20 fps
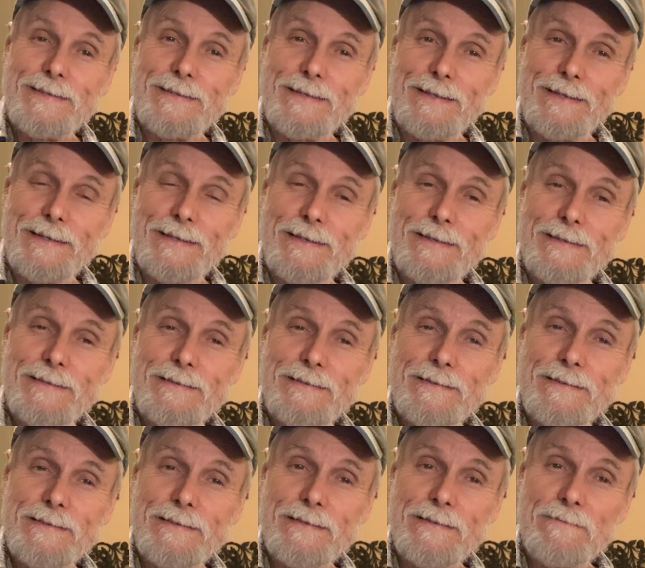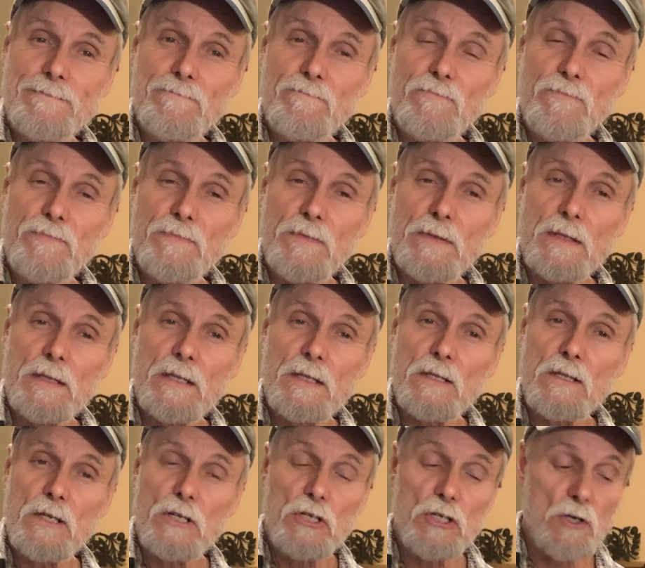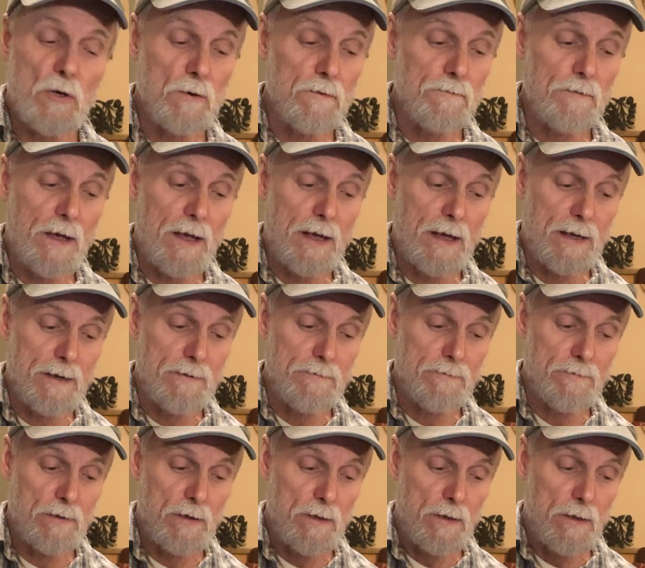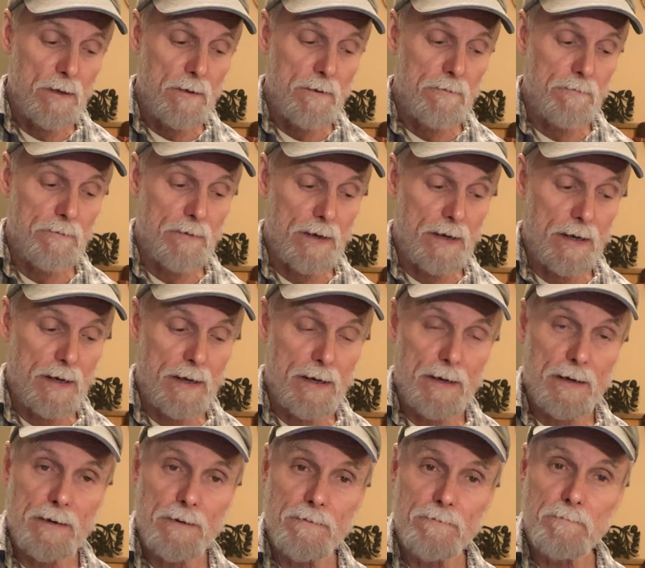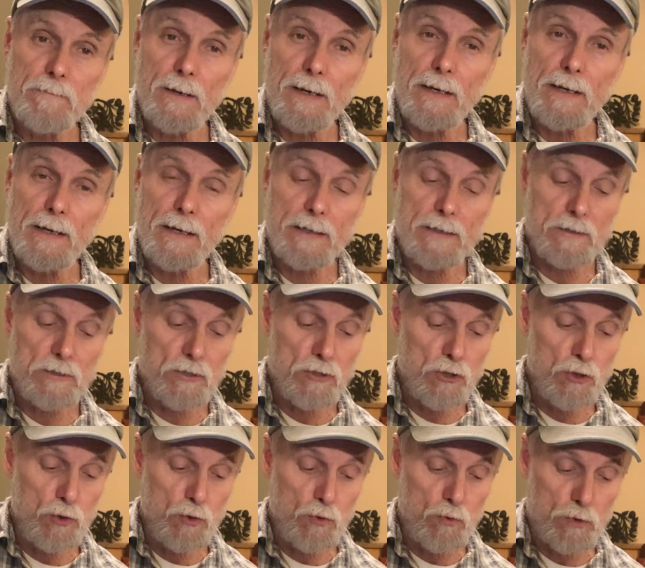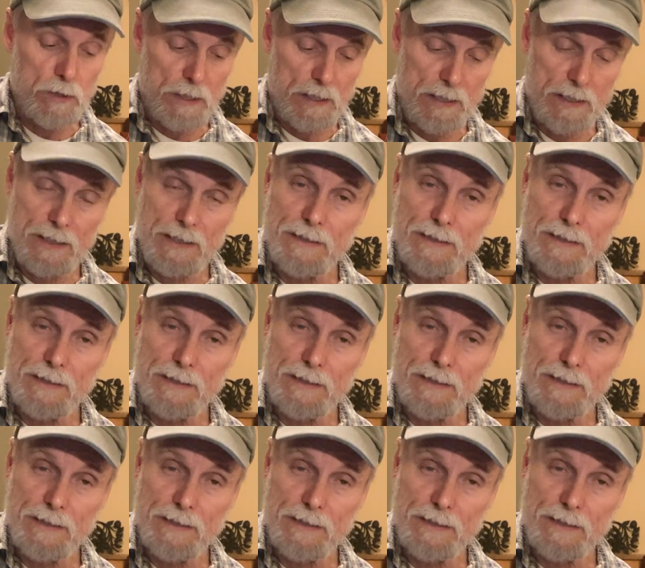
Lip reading: 10, then you go to 5, 5 back to 10.